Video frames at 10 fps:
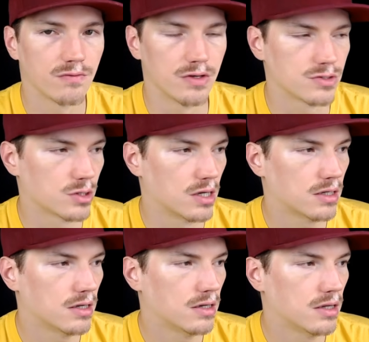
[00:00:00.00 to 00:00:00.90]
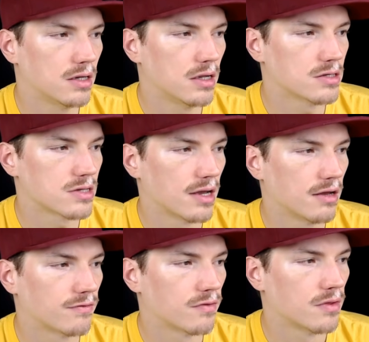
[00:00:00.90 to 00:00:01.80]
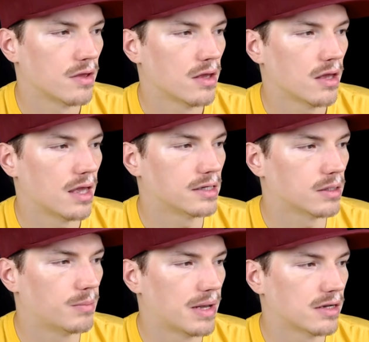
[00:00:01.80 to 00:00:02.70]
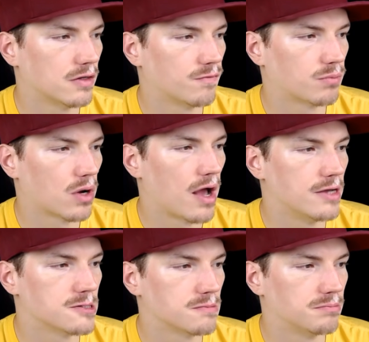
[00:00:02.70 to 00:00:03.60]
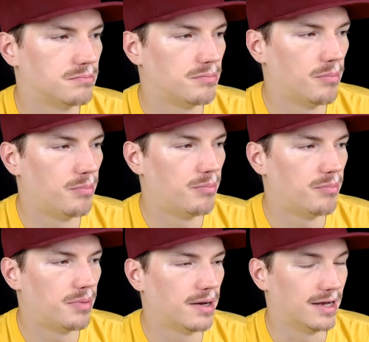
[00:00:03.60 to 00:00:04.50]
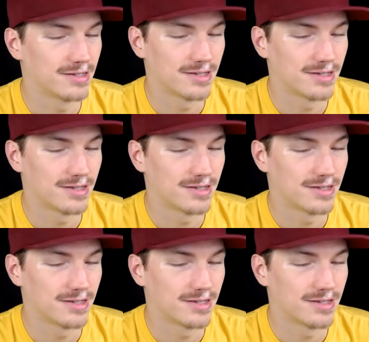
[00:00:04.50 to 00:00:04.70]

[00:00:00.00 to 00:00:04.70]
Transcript: Like it does have a competitive price, but